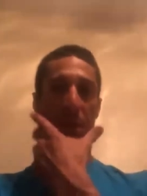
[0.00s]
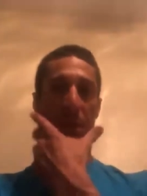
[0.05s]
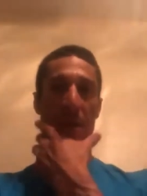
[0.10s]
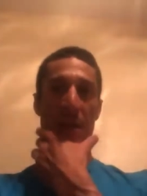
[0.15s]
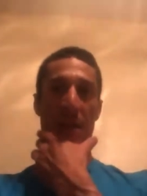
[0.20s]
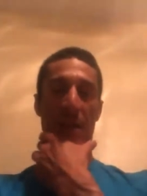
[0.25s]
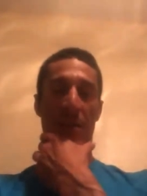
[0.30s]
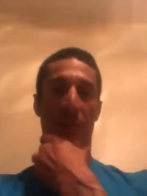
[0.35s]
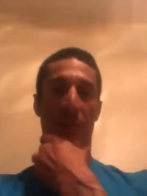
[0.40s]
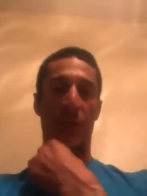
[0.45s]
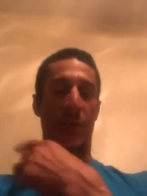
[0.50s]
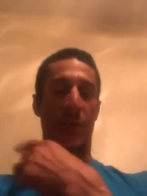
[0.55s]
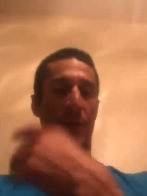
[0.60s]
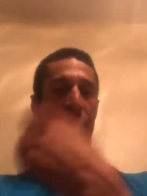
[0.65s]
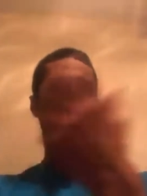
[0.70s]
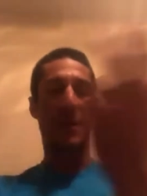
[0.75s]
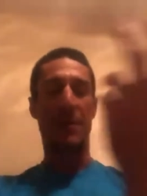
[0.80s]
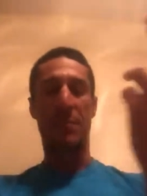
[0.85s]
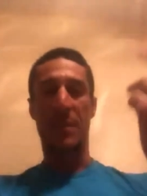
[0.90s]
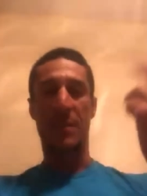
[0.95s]
So
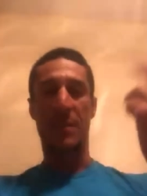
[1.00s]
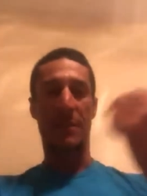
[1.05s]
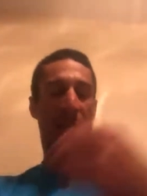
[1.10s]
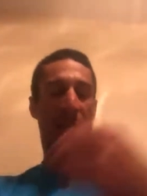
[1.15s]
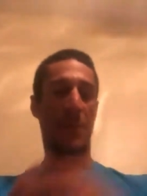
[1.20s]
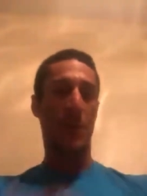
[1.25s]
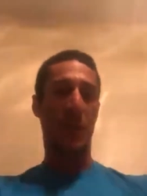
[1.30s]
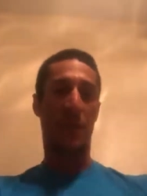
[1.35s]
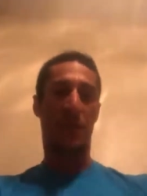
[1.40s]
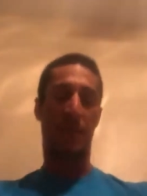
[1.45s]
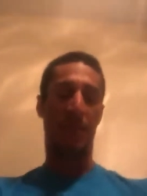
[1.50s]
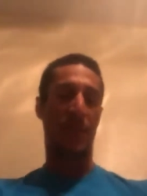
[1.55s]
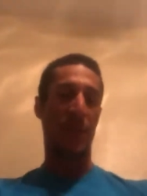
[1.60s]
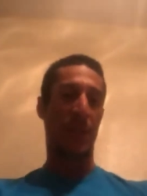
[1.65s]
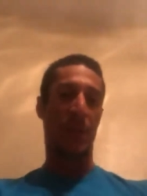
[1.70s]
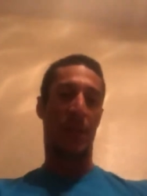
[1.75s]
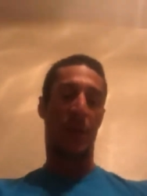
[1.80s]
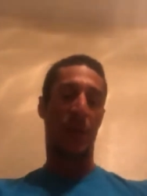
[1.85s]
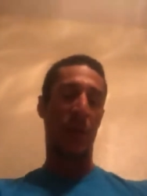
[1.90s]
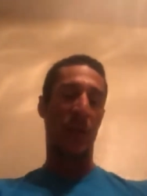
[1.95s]
I was,
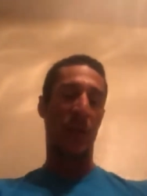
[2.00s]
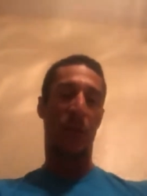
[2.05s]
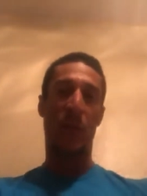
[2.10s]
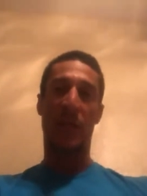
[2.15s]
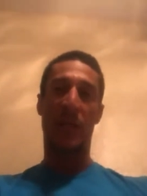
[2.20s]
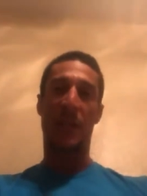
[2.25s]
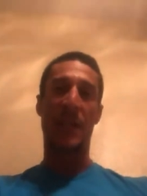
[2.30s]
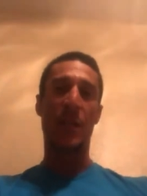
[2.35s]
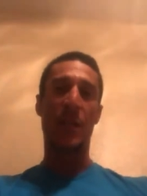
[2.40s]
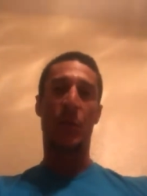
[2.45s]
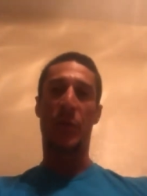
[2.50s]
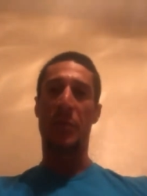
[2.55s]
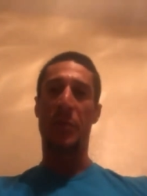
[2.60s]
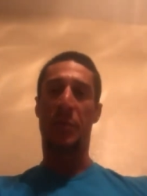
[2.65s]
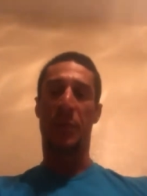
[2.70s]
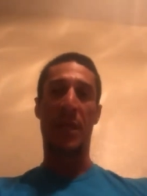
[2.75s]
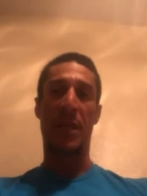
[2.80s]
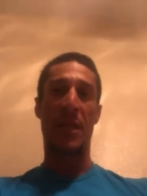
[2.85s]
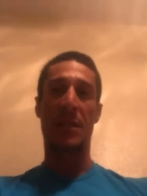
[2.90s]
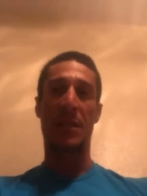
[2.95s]
always doing heel
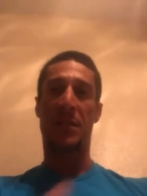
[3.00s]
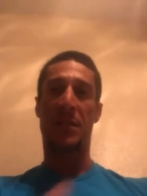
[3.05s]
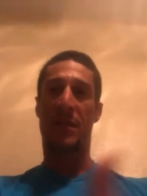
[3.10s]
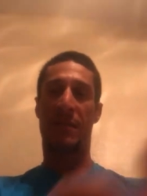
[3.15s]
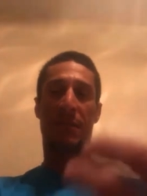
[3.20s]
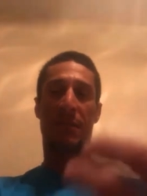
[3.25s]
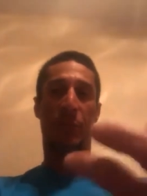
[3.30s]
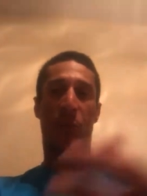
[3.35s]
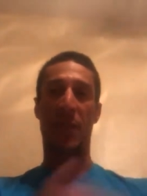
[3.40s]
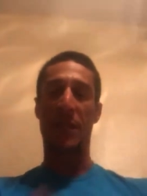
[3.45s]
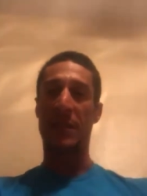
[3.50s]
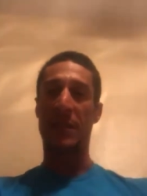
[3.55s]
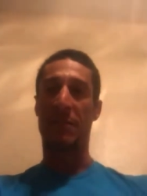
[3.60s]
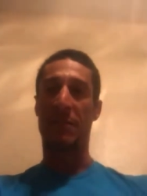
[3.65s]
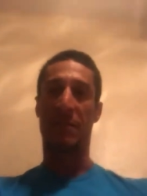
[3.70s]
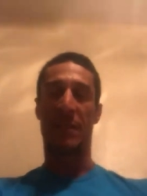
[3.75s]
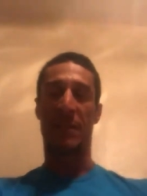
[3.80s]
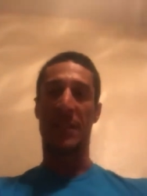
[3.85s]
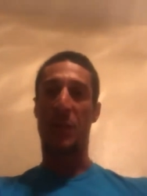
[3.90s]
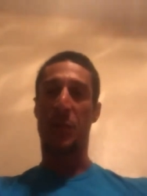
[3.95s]
repeats, running,
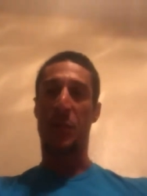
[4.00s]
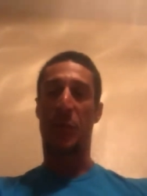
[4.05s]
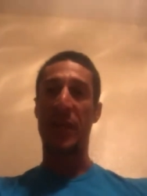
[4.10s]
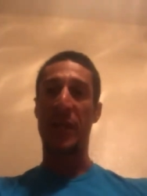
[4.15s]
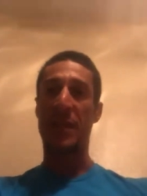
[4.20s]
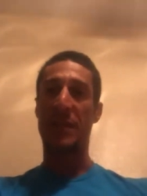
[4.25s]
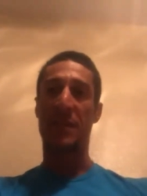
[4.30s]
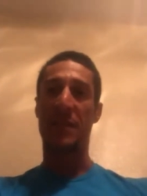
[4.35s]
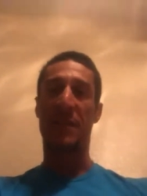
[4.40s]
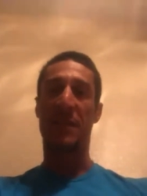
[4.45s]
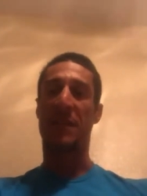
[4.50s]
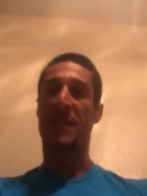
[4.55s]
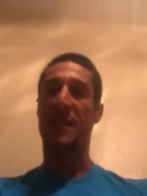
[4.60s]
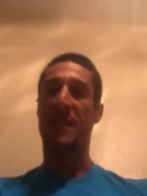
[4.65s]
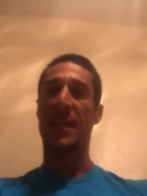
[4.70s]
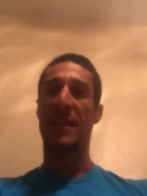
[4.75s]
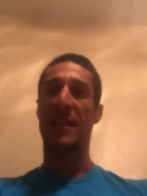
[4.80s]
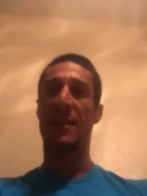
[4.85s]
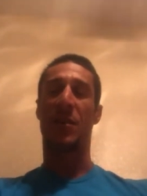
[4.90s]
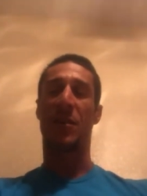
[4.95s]
sprinting
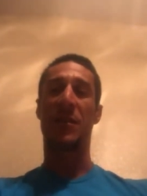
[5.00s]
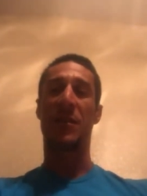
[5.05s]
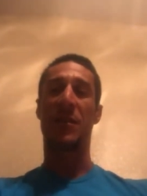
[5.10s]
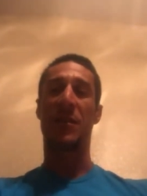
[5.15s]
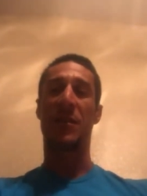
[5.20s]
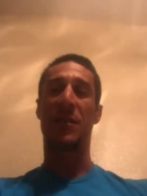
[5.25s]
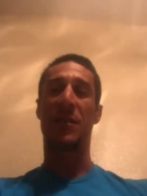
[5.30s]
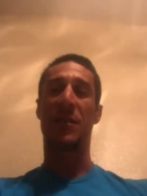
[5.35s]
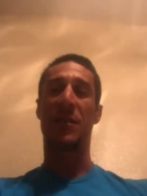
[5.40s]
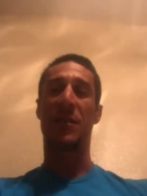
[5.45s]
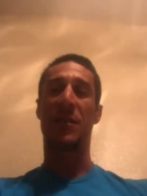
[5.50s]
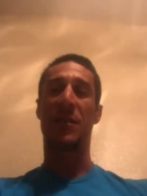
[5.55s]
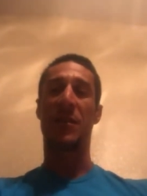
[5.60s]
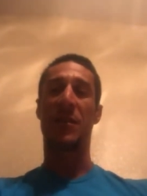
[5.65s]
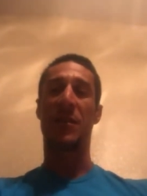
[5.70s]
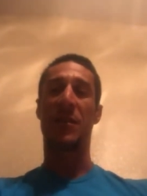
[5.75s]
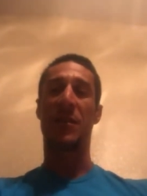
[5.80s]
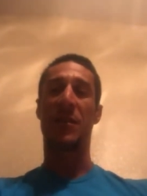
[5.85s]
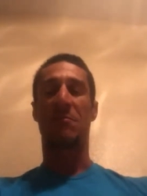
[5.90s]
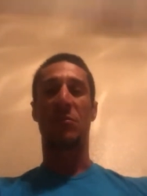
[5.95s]
on the sand,
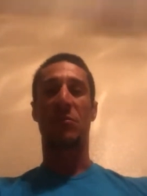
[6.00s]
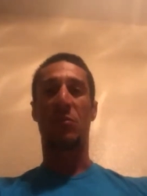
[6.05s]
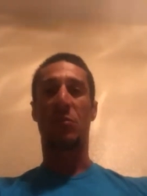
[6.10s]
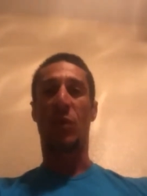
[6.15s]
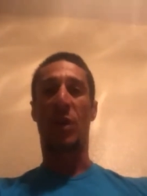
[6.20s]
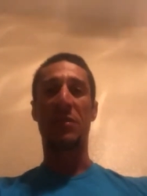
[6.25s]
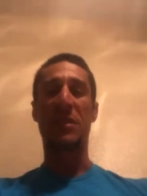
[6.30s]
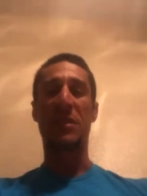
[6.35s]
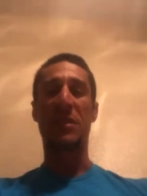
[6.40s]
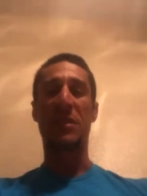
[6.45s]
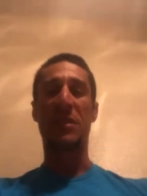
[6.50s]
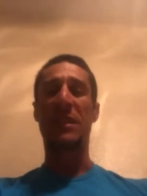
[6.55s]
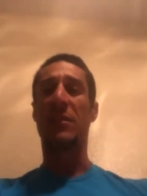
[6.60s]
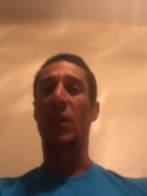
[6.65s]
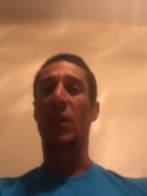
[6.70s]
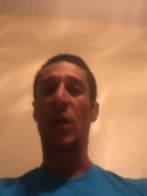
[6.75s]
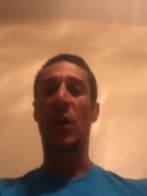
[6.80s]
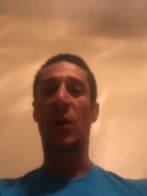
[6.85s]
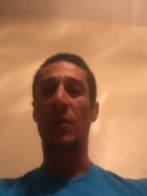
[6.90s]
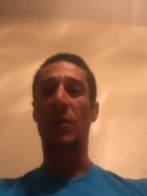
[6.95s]
running
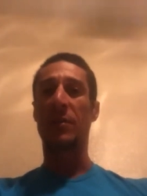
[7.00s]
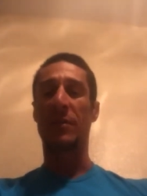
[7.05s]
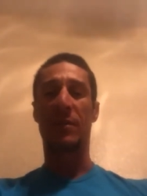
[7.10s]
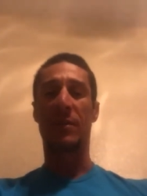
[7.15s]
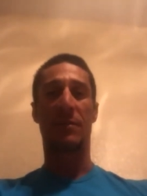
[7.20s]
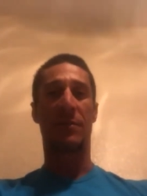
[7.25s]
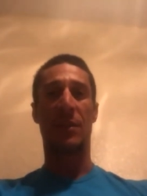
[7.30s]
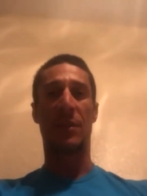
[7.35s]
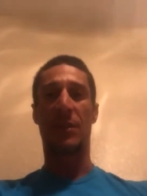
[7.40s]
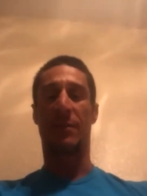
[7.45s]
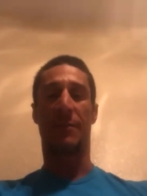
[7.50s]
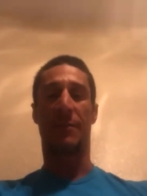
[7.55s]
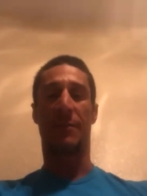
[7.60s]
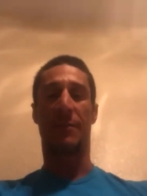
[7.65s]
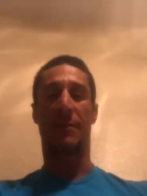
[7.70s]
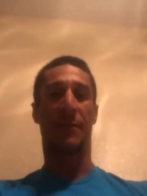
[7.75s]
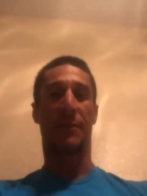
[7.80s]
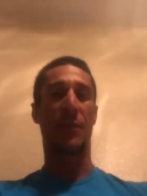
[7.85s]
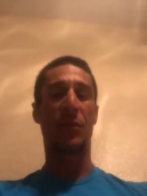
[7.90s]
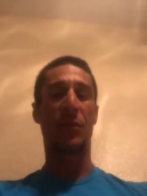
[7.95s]
long,
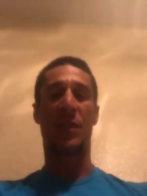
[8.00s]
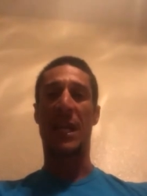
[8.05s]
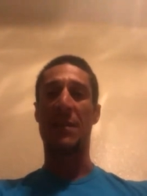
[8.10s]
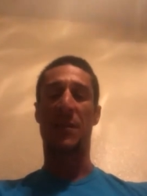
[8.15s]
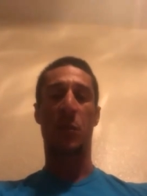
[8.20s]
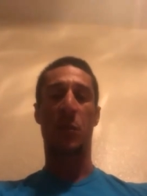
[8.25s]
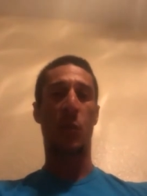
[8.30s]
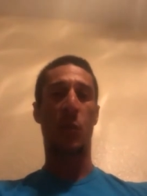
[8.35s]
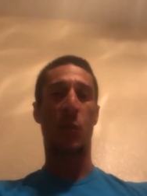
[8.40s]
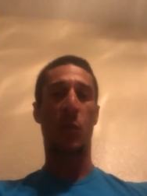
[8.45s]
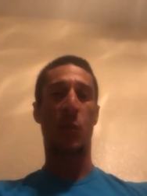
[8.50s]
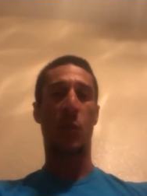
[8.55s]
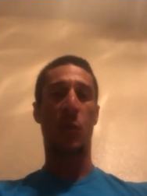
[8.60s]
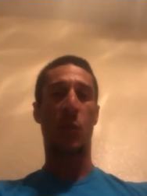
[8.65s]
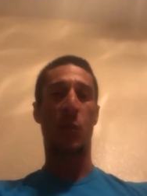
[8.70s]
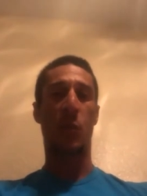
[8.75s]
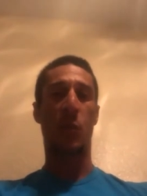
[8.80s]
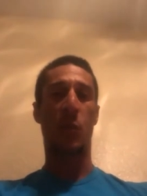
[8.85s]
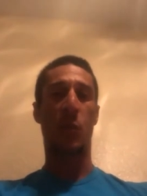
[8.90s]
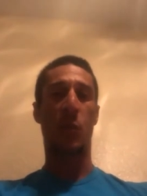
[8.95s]
times a week. A
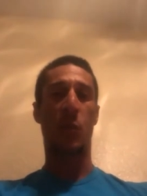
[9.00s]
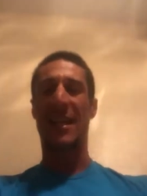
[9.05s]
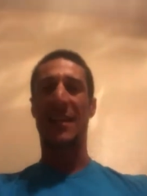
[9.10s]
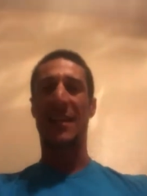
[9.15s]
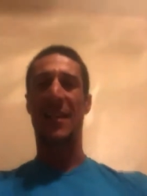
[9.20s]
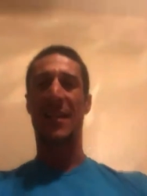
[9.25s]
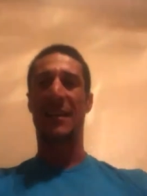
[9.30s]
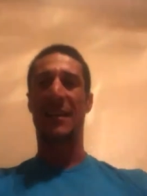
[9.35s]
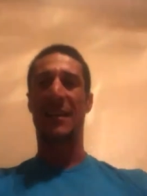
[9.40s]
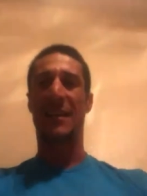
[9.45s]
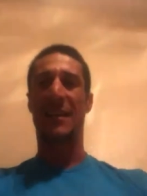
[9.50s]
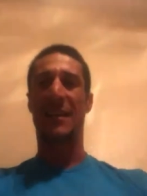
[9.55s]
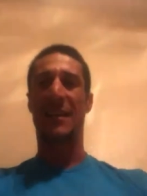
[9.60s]
lot of